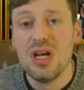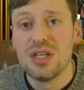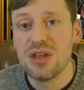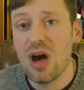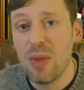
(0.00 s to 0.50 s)

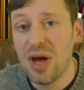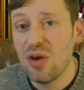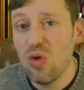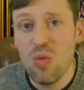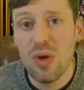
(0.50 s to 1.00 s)
So I burnt
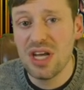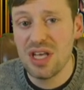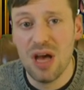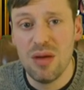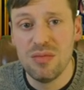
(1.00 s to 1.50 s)
all my
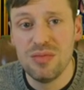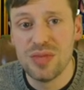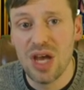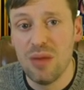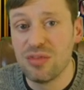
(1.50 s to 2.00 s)
um, um,